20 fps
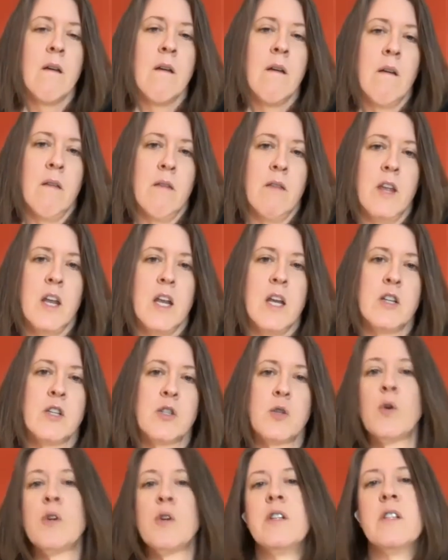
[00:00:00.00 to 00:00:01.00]
The
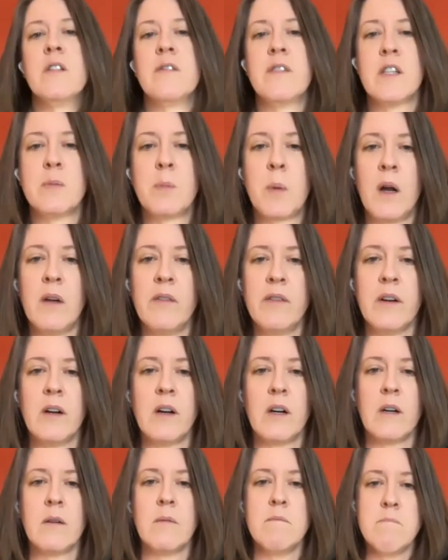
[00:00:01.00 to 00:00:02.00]
sources of its profit
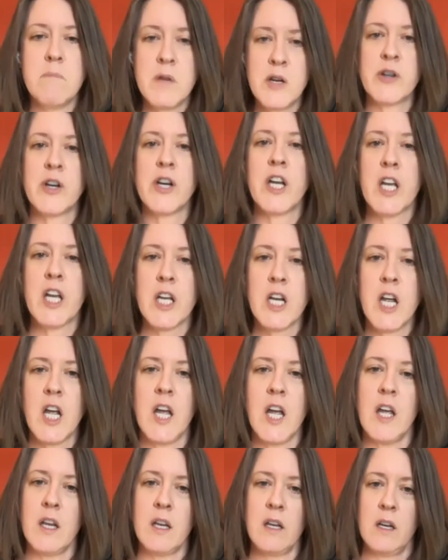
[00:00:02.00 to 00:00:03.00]
are myriad
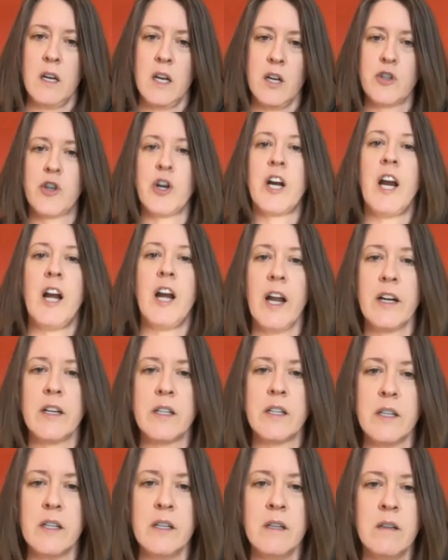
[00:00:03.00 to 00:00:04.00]
and
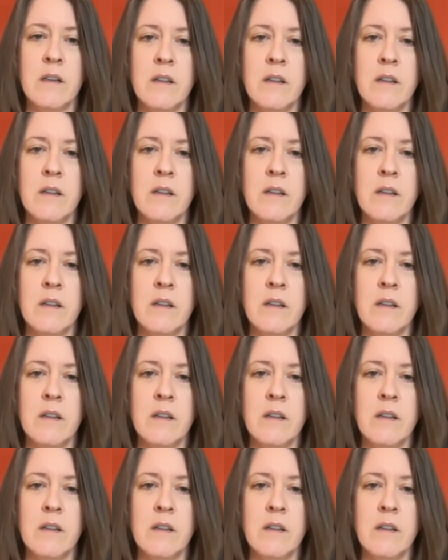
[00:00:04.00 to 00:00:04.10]
interconnected,